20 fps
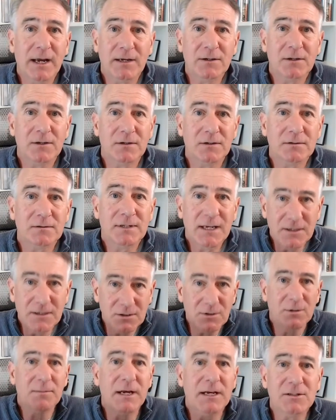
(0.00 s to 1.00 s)
at you. Can't
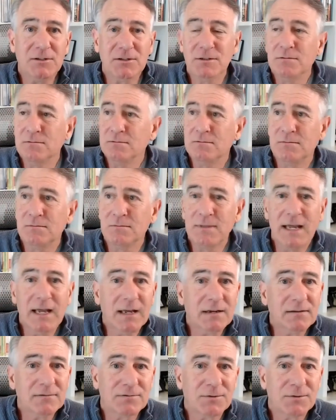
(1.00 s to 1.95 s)
you imagine that